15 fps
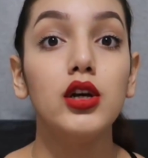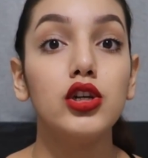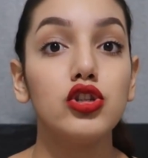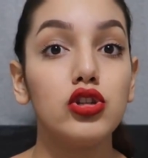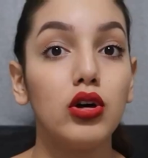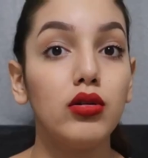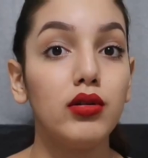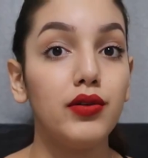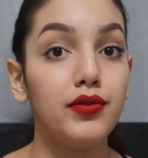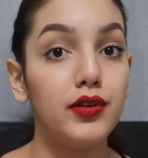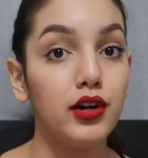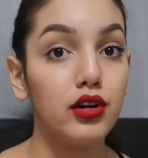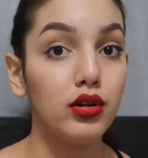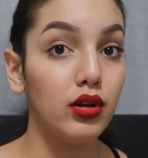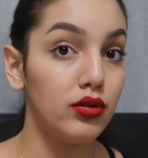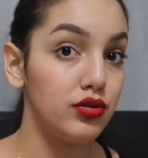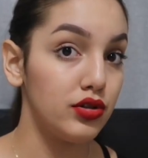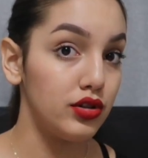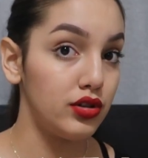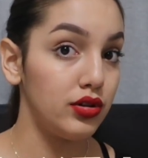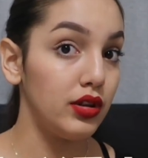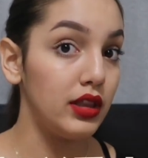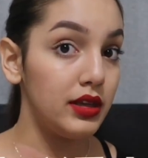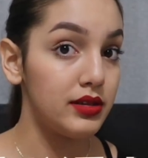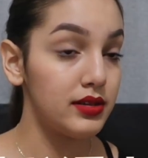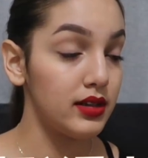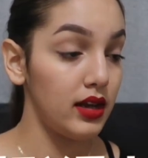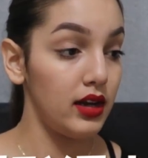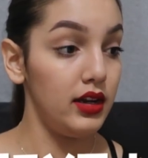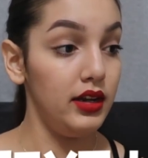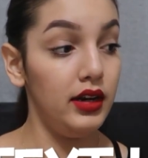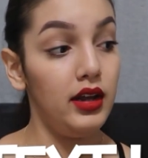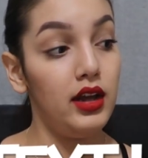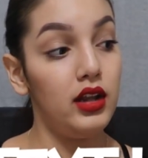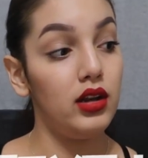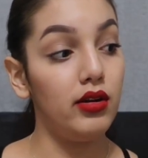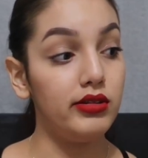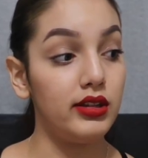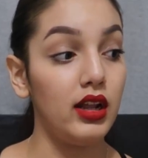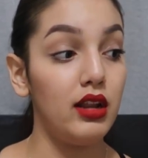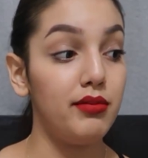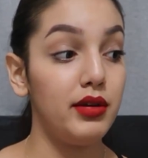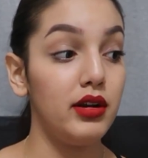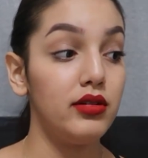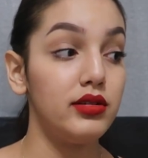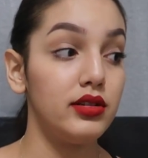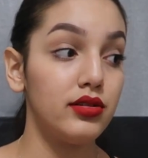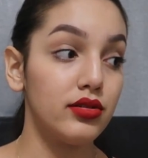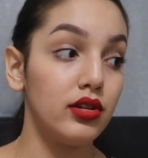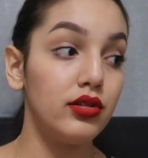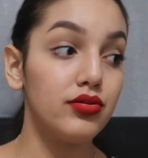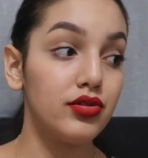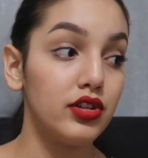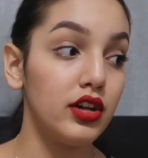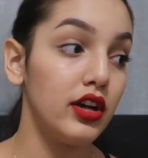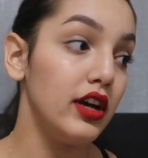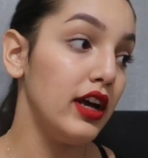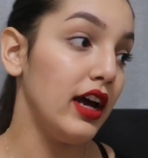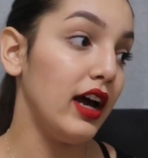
so if you're closer to this side, Los Alamitos is closer.